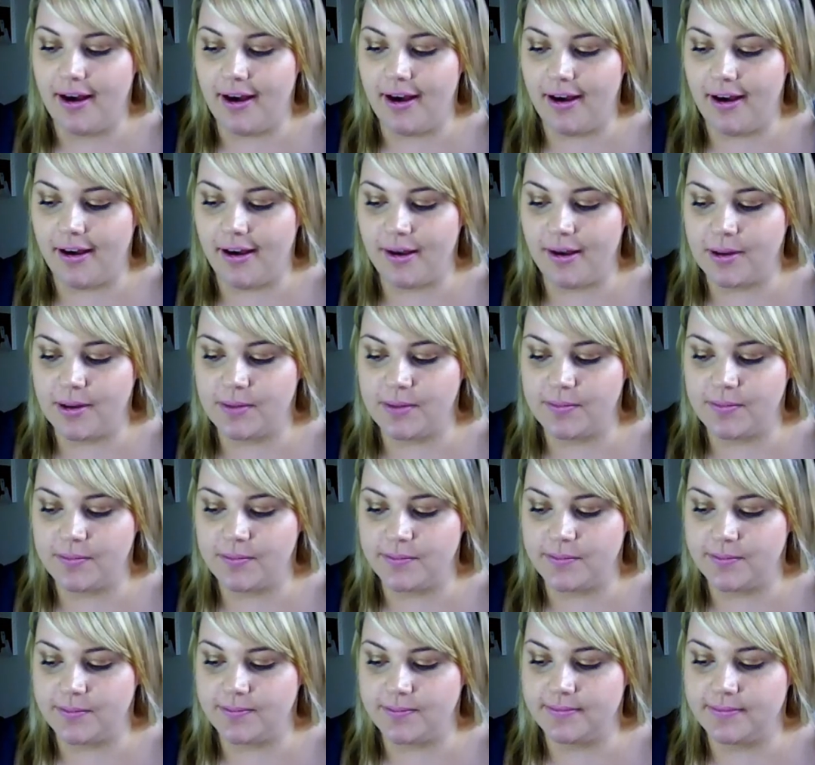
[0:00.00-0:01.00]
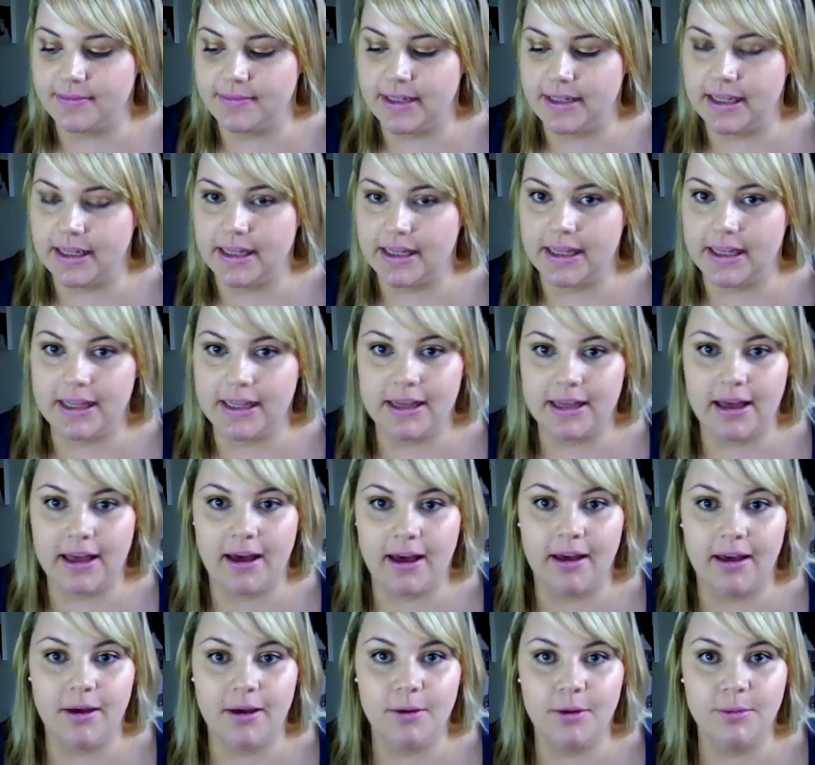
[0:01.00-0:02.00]
Yeah,
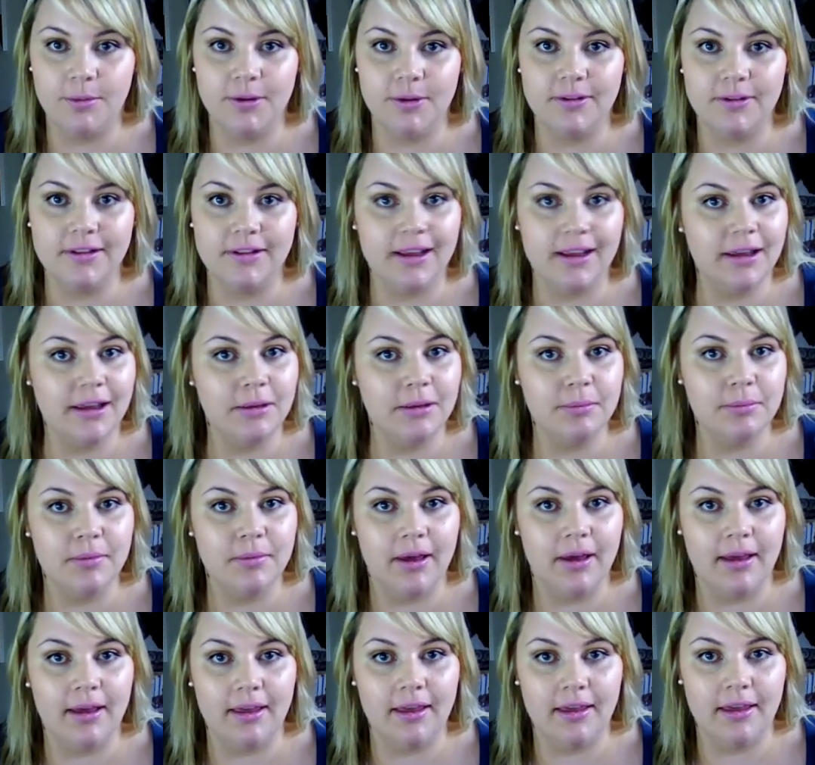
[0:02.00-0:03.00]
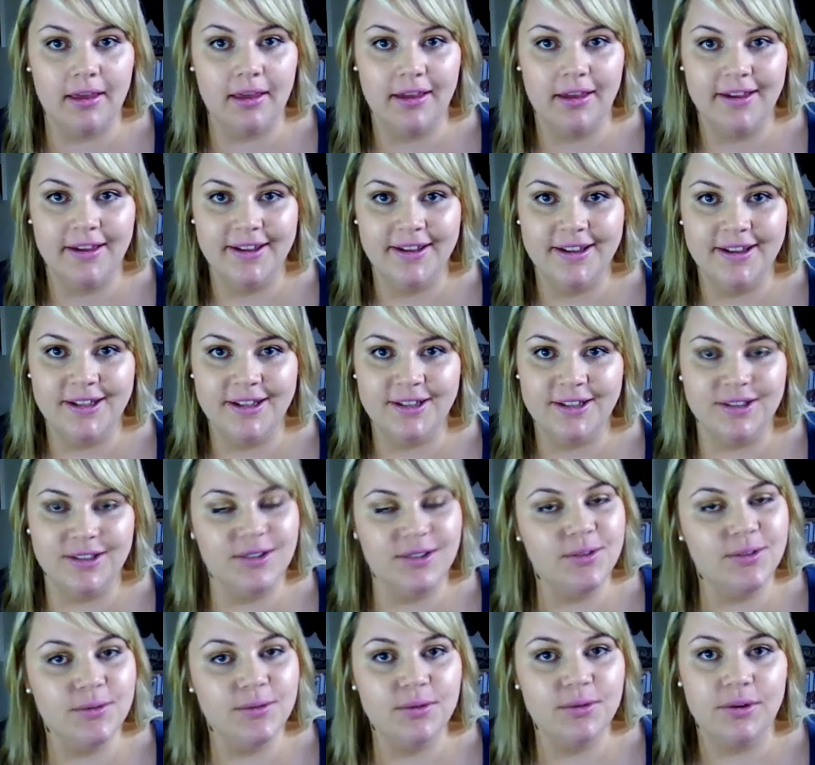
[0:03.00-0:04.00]
I hope you like my
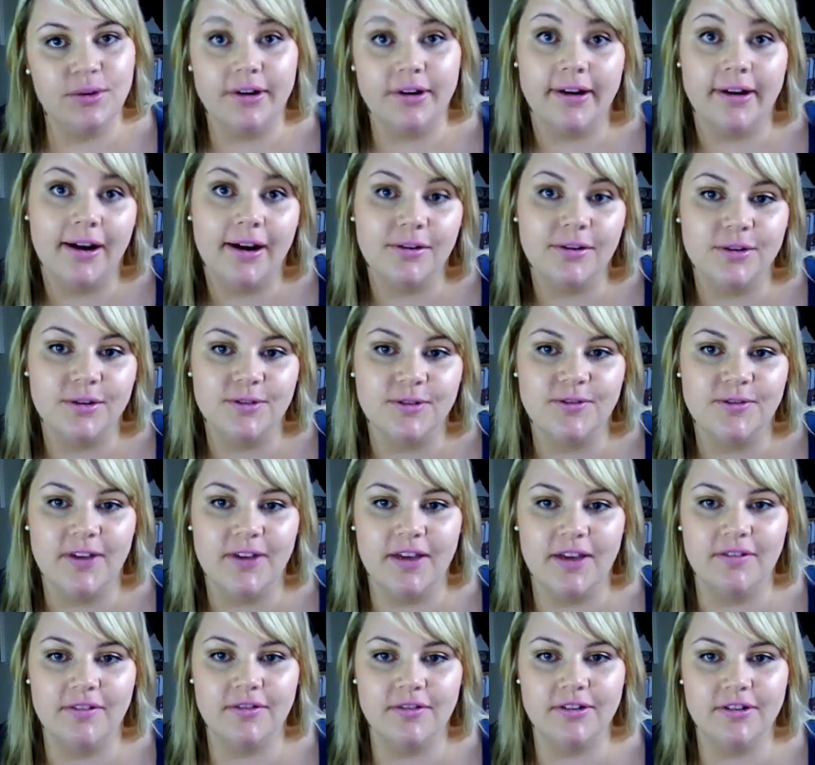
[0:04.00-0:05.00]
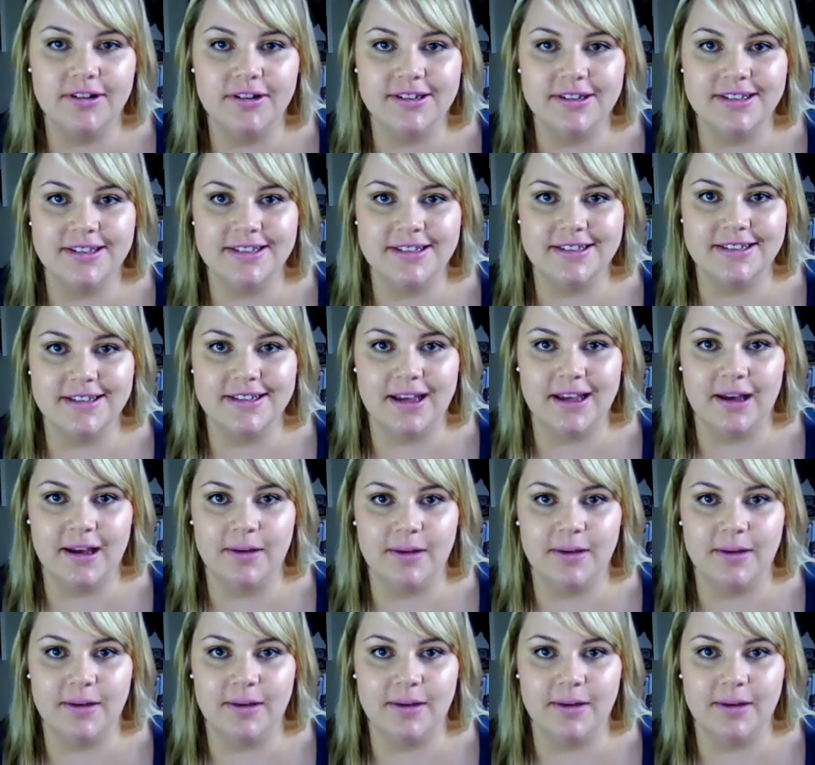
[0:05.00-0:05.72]
new or current favorites.